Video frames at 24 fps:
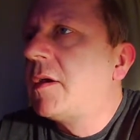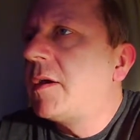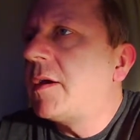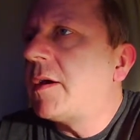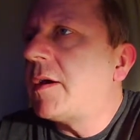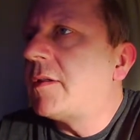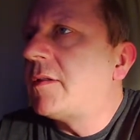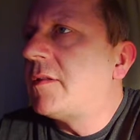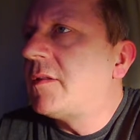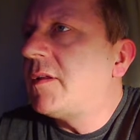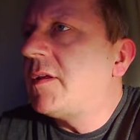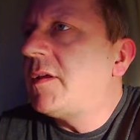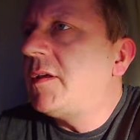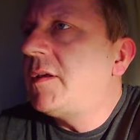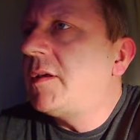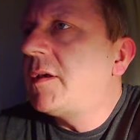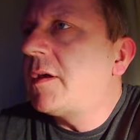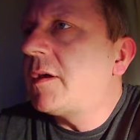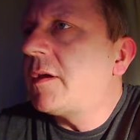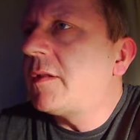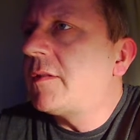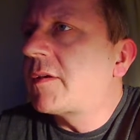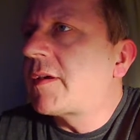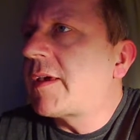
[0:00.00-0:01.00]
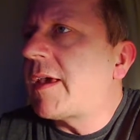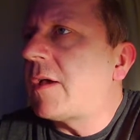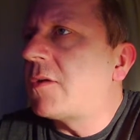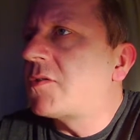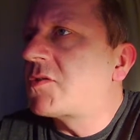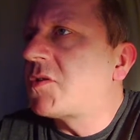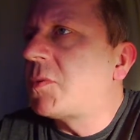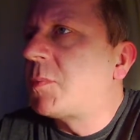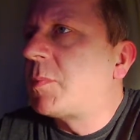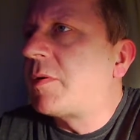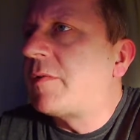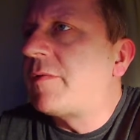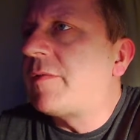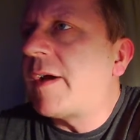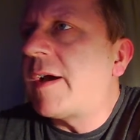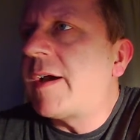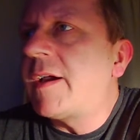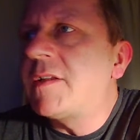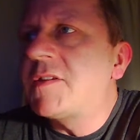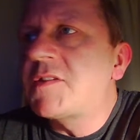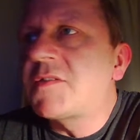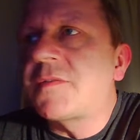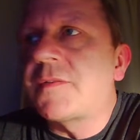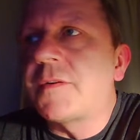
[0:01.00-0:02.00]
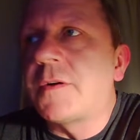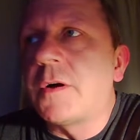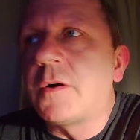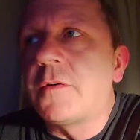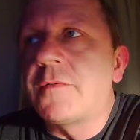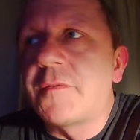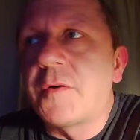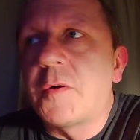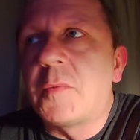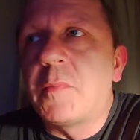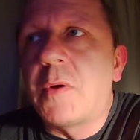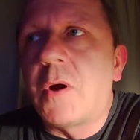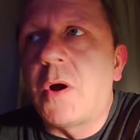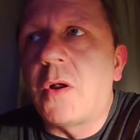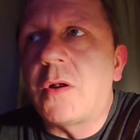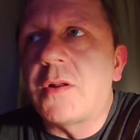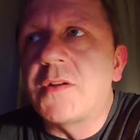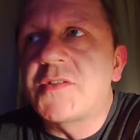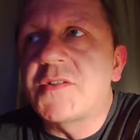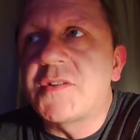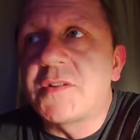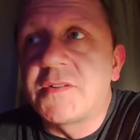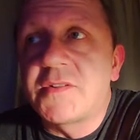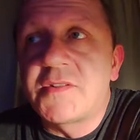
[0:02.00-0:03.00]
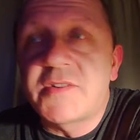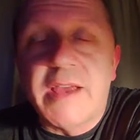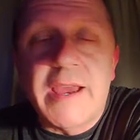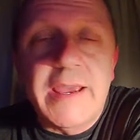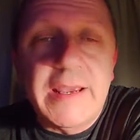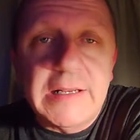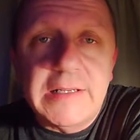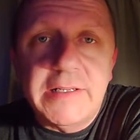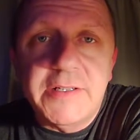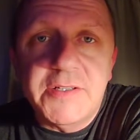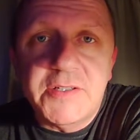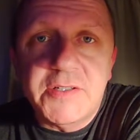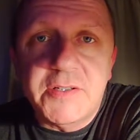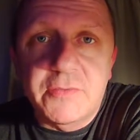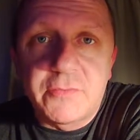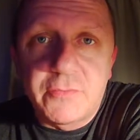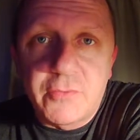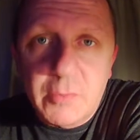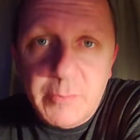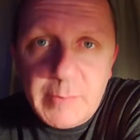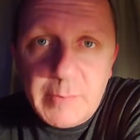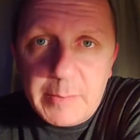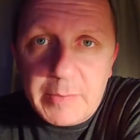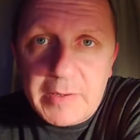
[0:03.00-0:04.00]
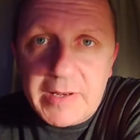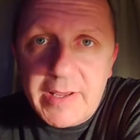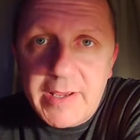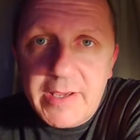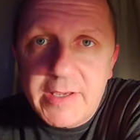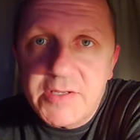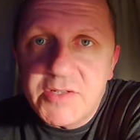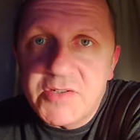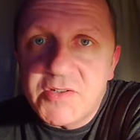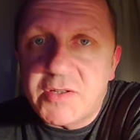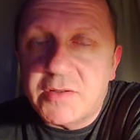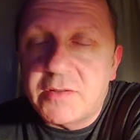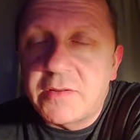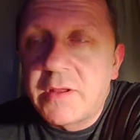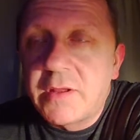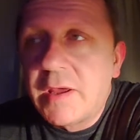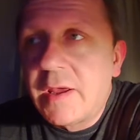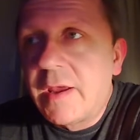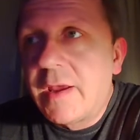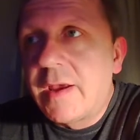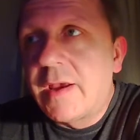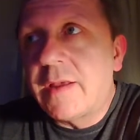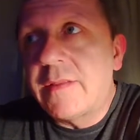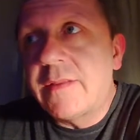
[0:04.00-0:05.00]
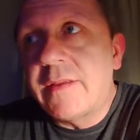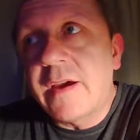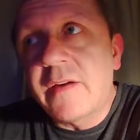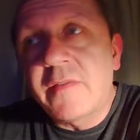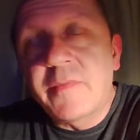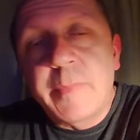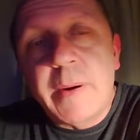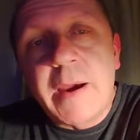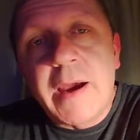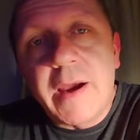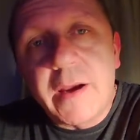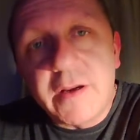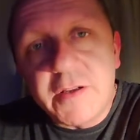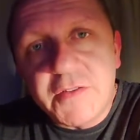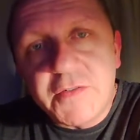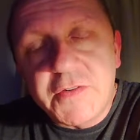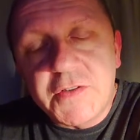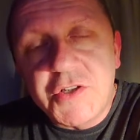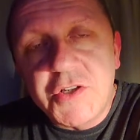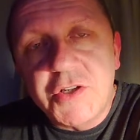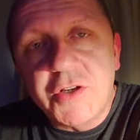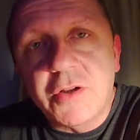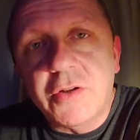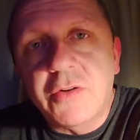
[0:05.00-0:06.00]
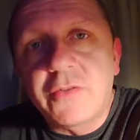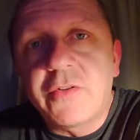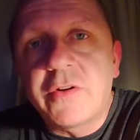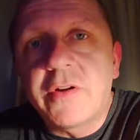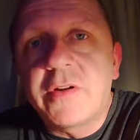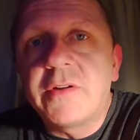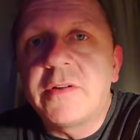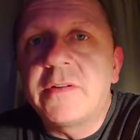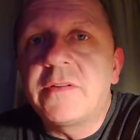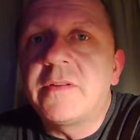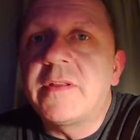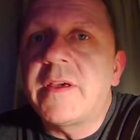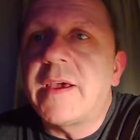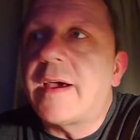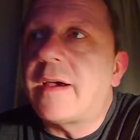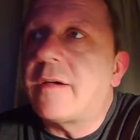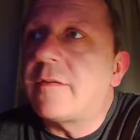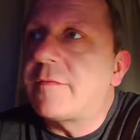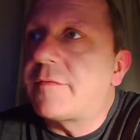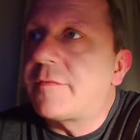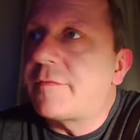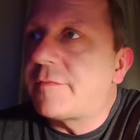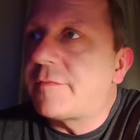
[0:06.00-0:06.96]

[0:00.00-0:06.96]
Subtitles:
and the council provides for footballers and cyclists and rugby players, and they have parks for children, and they have